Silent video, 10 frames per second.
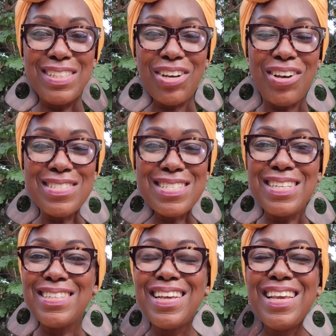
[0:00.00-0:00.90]
in the
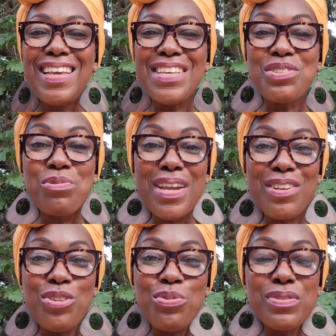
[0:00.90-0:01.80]
continent, is great
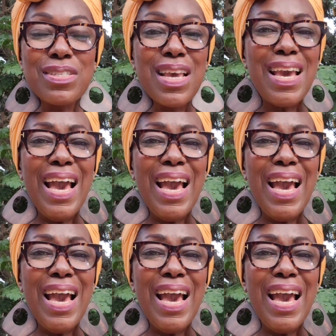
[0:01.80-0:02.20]
news.